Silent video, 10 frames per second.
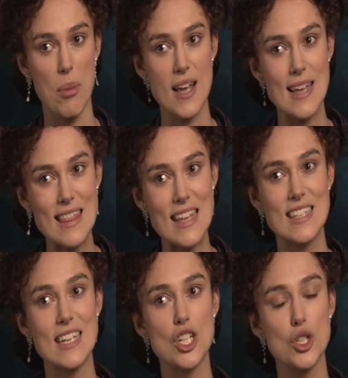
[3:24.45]
but in
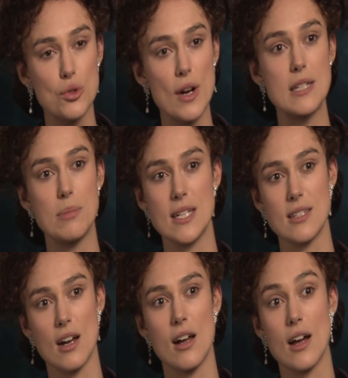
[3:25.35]
this incredibly
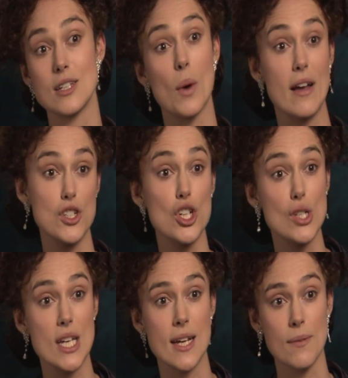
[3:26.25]
stylized way of
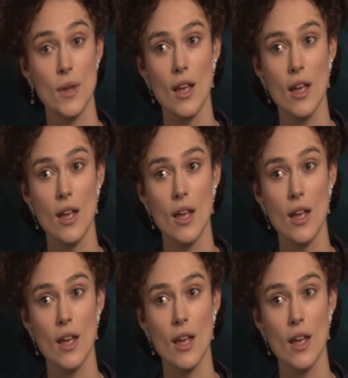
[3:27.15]
shooting,